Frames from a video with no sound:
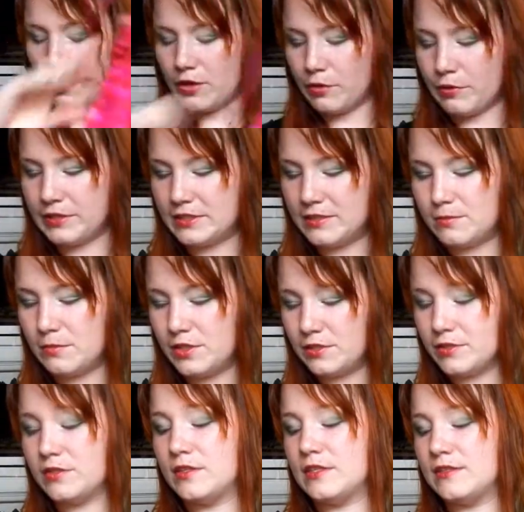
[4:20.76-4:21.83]
are going to
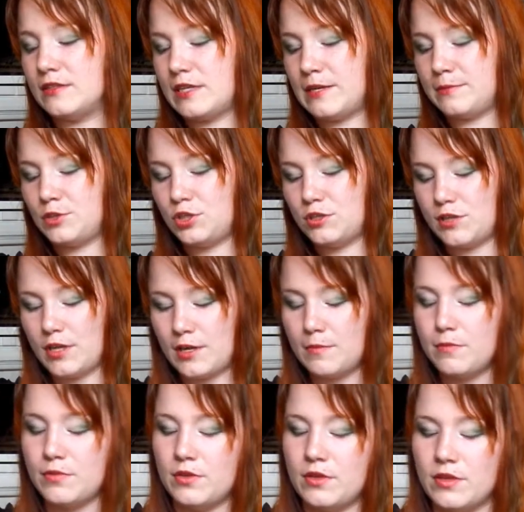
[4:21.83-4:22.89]
mirror the same
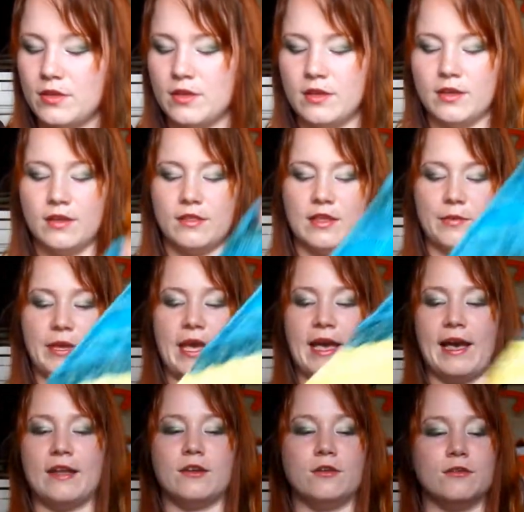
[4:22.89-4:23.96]
shape that we
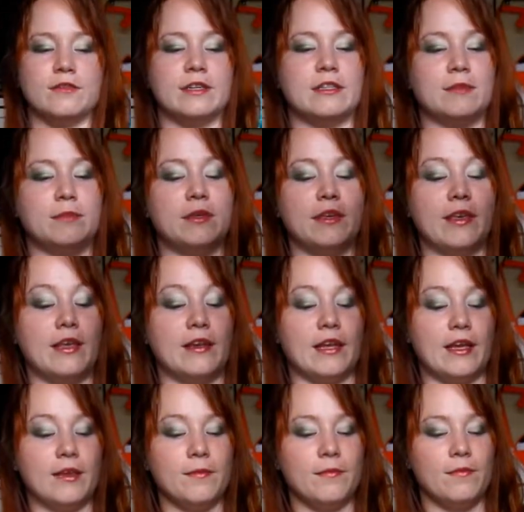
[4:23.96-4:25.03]
had over at the
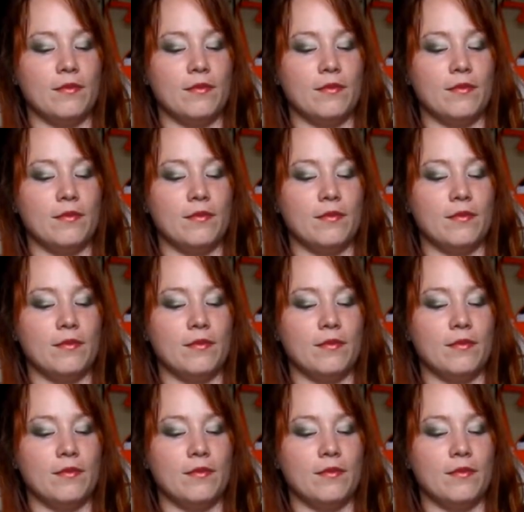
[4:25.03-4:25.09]
beginning.